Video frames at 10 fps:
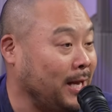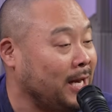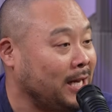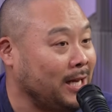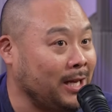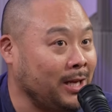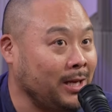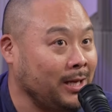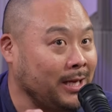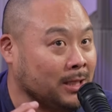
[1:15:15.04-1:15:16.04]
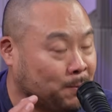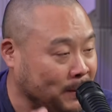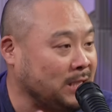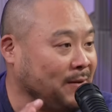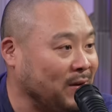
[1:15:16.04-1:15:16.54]
And
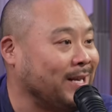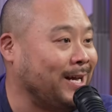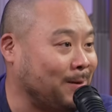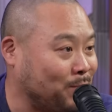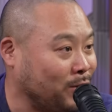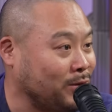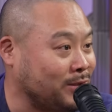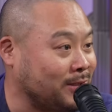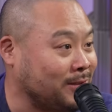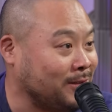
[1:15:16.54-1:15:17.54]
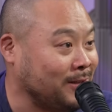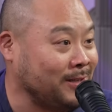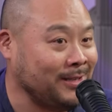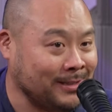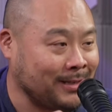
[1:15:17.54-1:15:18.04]
specific on a person
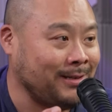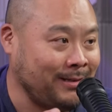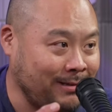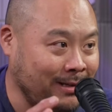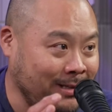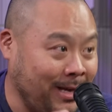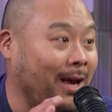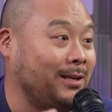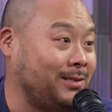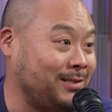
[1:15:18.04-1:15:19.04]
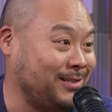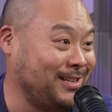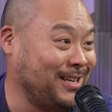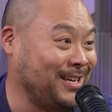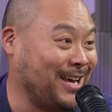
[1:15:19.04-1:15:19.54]
is like, yes,
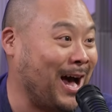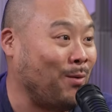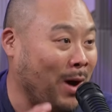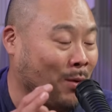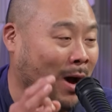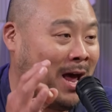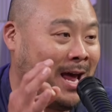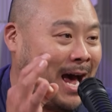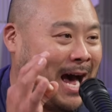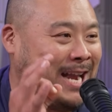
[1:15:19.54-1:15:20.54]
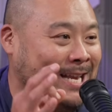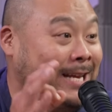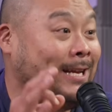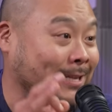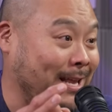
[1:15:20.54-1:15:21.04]
I
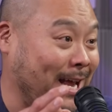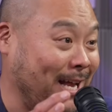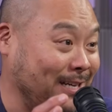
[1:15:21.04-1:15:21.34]
need that.